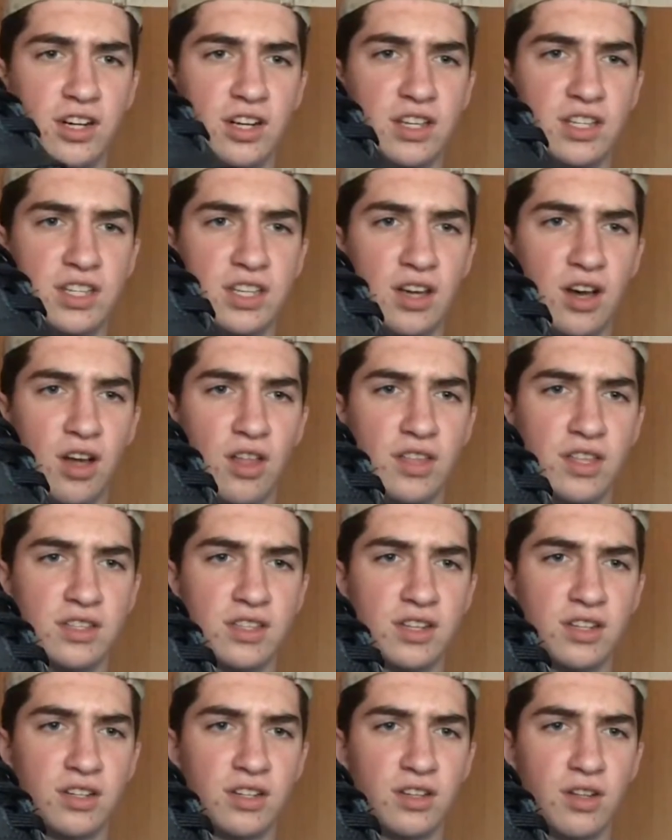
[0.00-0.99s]
You see all these
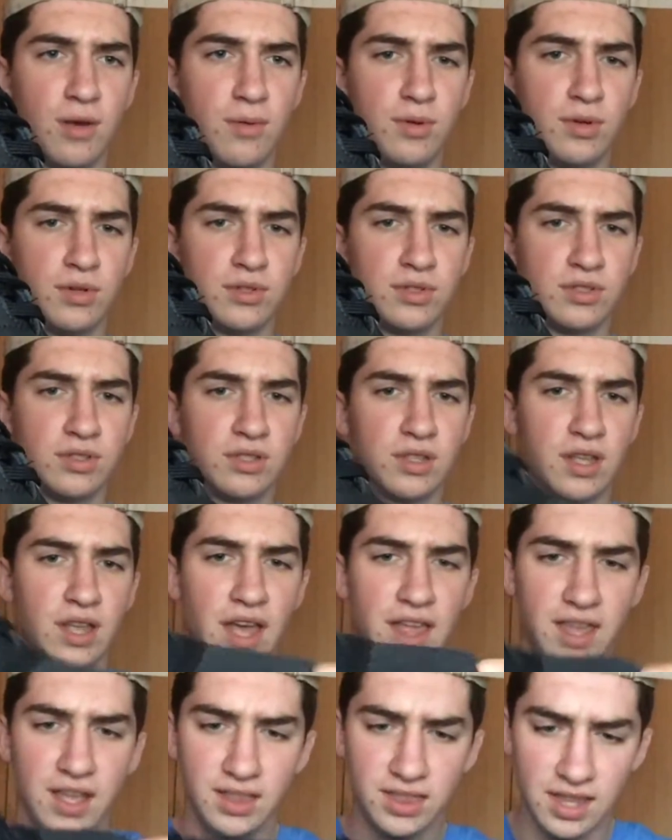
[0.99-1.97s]
little, almost,
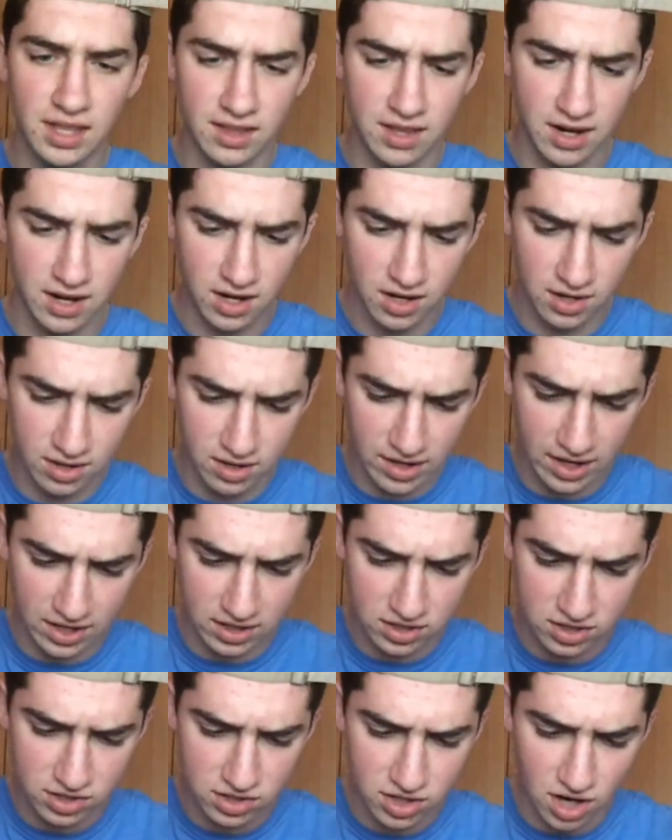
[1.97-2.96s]
I think that they're like
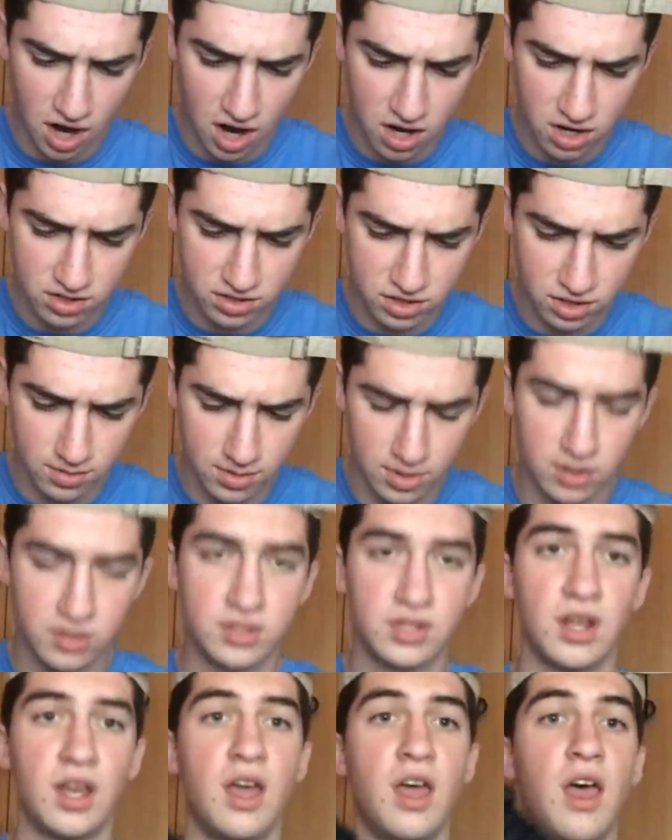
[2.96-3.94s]
stars
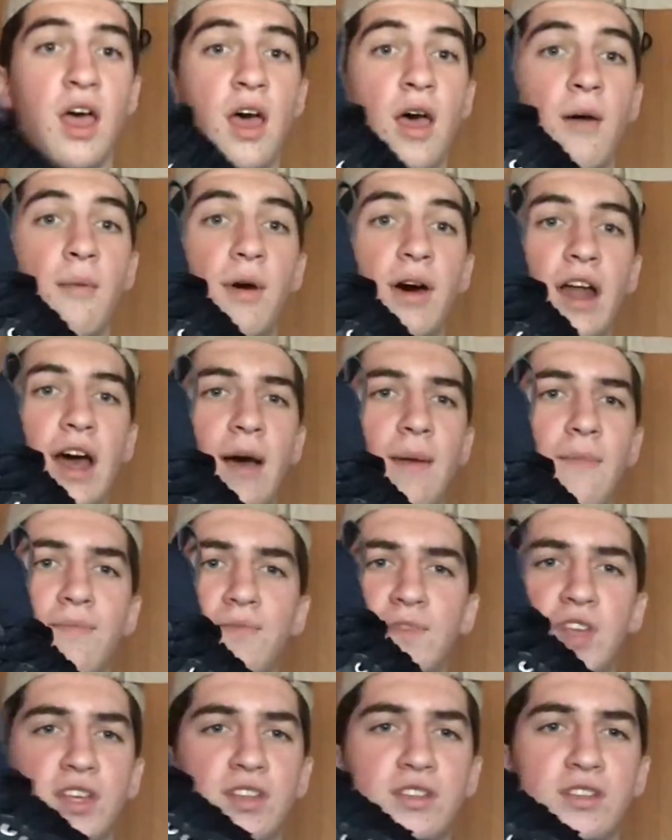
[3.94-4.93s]
almost. But
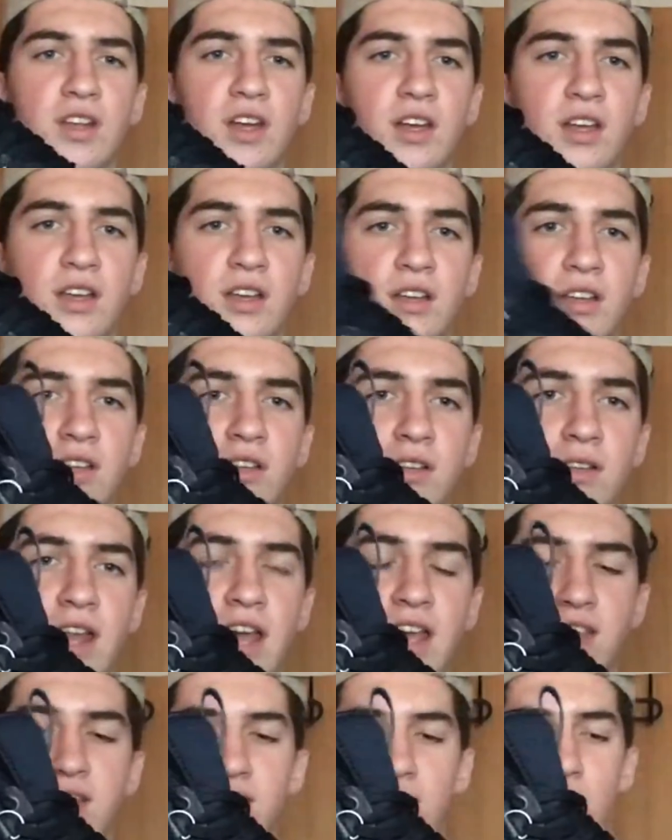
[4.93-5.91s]
just a
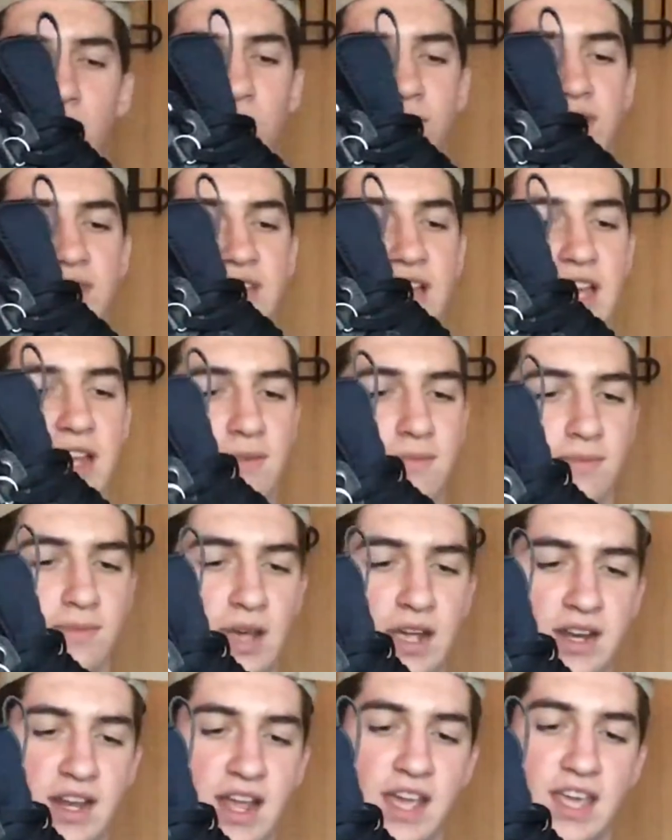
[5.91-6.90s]
nice cool design
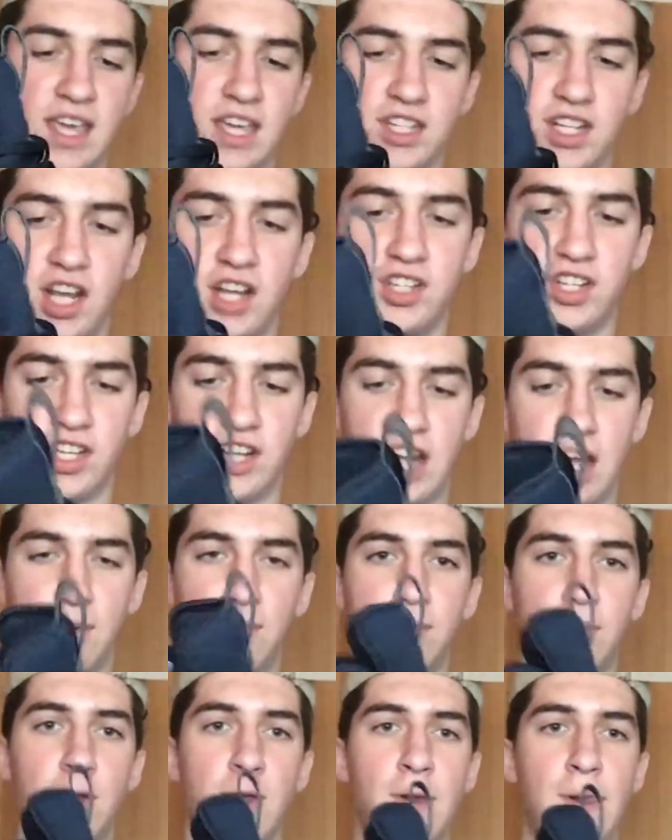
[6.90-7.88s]
by Nike, changing it
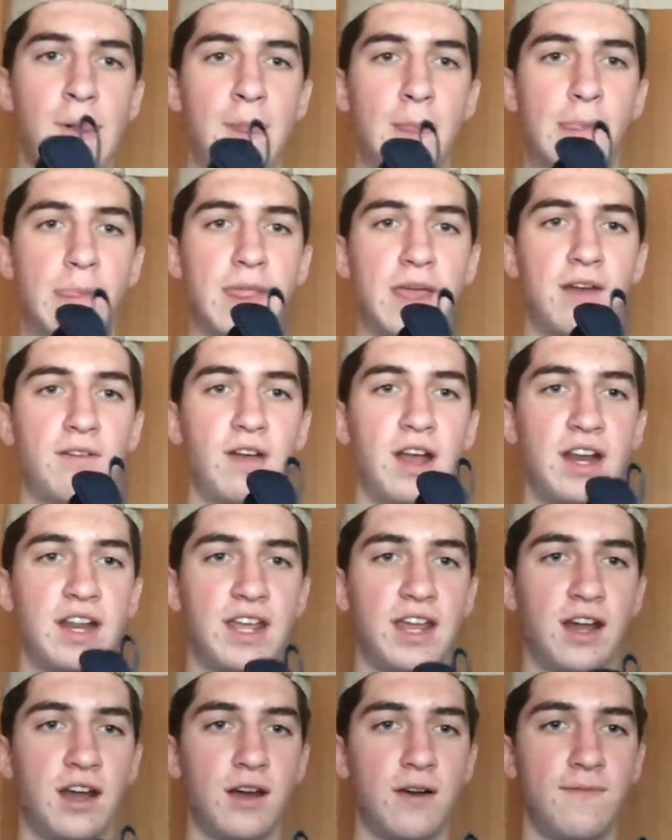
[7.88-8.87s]
up. And then right
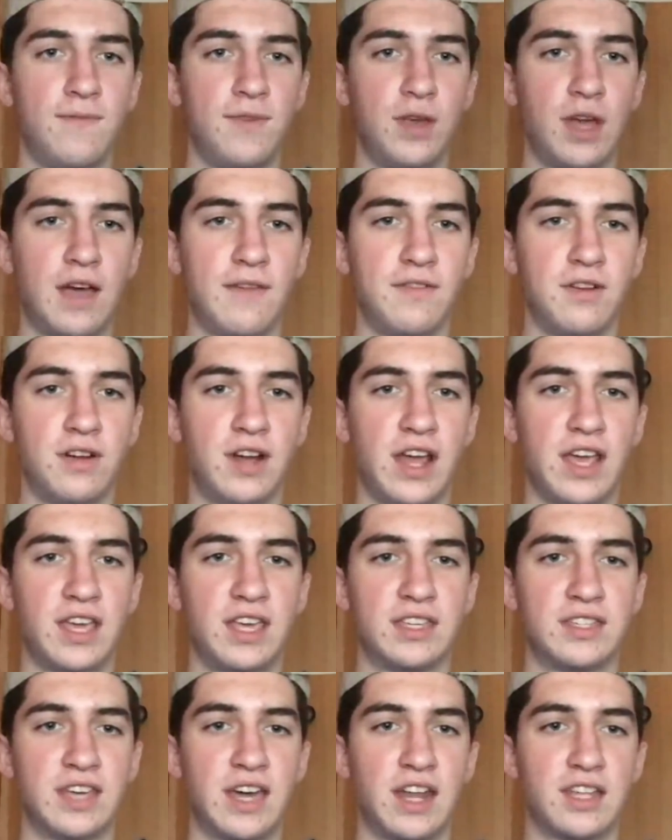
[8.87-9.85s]
here you have your
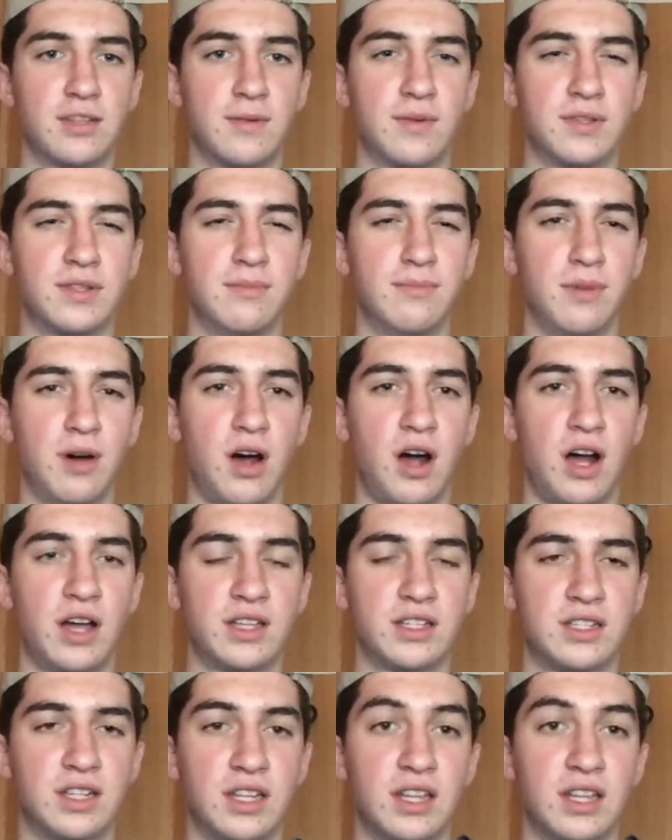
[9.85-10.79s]
Nike sign. It's almost embossed.